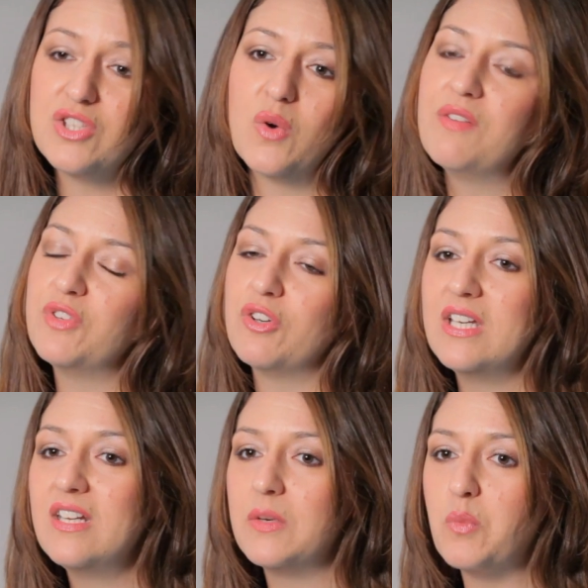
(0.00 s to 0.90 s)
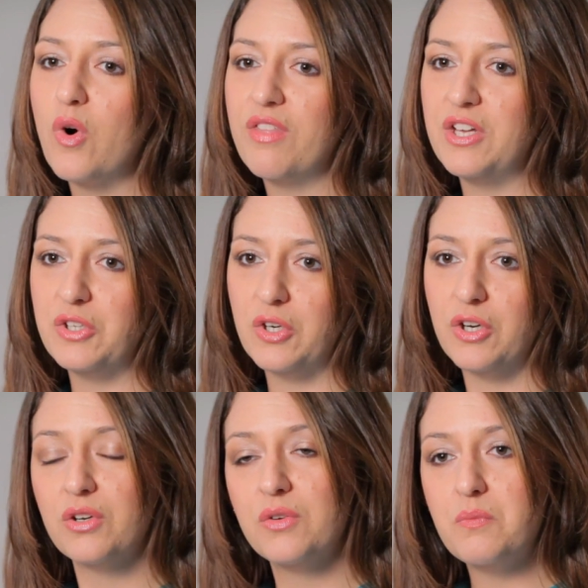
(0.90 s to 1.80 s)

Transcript: So if you're eating more than you're